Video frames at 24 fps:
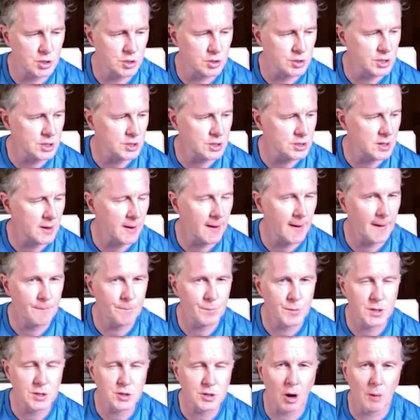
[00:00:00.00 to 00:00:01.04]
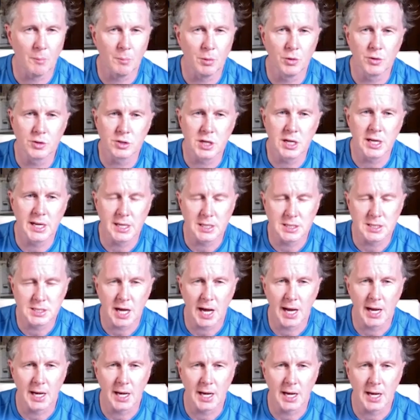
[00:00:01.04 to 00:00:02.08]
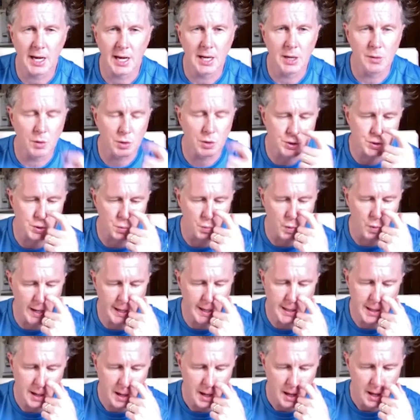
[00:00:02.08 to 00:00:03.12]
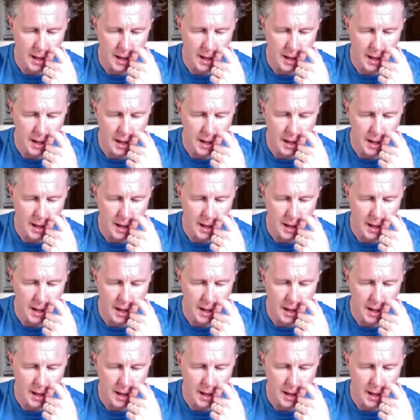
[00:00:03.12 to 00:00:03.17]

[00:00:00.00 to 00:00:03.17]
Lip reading: because he's got a Bundesliga title and he wants to win.